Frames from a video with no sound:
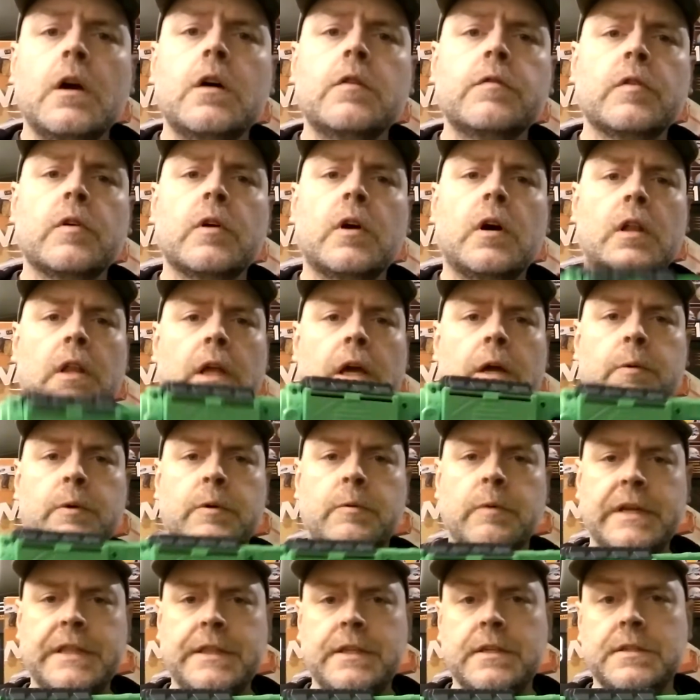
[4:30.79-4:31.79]
Overall, I would
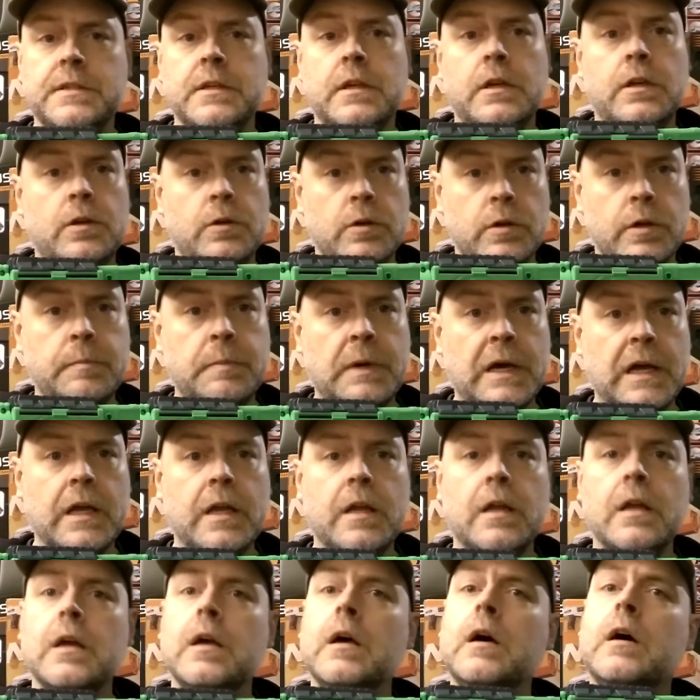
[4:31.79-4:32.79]
rate this a good buy,